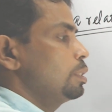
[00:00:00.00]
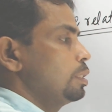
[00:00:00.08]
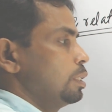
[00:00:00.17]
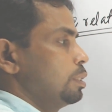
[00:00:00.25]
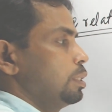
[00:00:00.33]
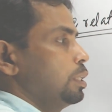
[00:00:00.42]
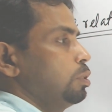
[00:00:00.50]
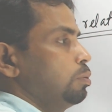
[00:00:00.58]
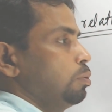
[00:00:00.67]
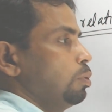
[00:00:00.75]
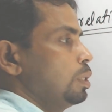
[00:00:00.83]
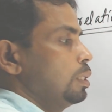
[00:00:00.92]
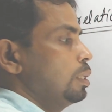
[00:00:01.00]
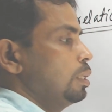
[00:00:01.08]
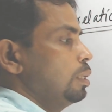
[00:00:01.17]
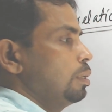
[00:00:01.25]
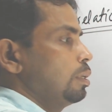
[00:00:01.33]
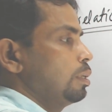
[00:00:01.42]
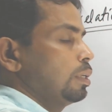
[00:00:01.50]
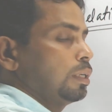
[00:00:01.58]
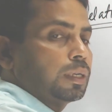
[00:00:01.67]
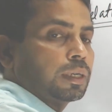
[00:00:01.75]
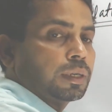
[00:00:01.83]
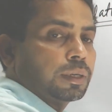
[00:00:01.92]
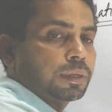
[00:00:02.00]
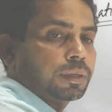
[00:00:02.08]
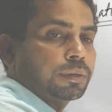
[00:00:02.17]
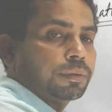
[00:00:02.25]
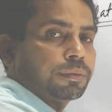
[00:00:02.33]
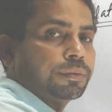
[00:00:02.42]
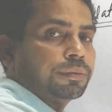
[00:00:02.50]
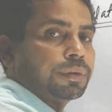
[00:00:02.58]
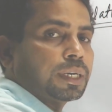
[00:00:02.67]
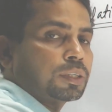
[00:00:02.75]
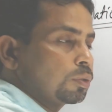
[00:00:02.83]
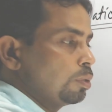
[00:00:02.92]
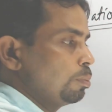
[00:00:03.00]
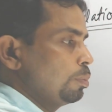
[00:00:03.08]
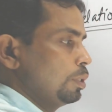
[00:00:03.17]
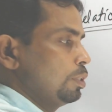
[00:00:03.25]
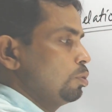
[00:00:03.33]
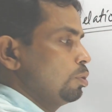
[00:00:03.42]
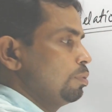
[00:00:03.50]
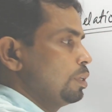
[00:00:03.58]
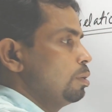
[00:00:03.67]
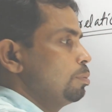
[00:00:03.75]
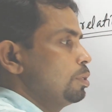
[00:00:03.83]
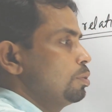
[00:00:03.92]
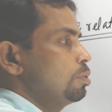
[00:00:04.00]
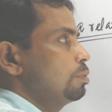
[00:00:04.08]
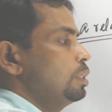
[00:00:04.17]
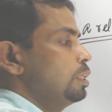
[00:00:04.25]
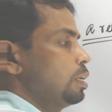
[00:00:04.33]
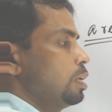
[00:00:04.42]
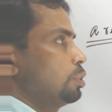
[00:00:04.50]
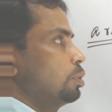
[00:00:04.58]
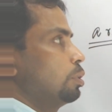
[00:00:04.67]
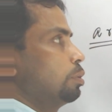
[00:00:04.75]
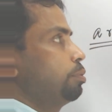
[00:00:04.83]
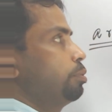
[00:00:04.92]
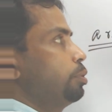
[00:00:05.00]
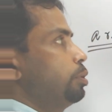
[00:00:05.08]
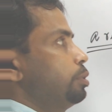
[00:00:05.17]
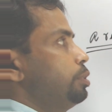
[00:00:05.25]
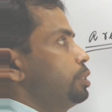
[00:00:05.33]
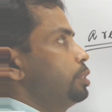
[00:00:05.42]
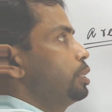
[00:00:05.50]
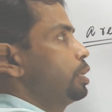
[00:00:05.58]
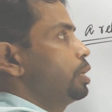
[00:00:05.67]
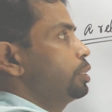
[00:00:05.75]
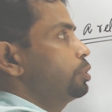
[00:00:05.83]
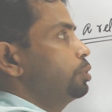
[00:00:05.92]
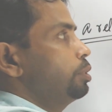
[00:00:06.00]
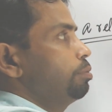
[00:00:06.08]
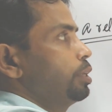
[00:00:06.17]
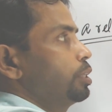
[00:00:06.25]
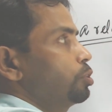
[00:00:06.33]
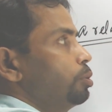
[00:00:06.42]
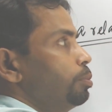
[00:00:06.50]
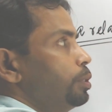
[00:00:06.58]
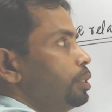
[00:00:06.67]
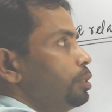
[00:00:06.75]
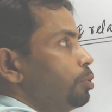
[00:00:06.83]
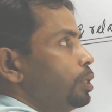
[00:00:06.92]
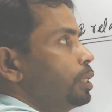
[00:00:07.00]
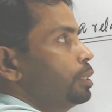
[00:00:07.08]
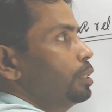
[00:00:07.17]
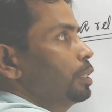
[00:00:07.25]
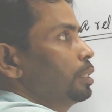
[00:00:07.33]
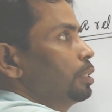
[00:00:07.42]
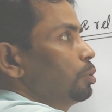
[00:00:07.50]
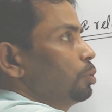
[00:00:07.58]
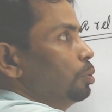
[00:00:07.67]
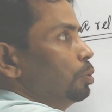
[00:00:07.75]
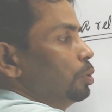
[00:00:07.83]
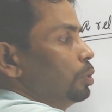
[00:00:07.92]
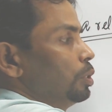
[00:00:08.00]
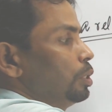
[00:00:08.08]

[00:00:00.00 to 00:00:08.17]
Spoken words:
the set of all the first components of elements of the relation. This is the relation, first component 1 and 2,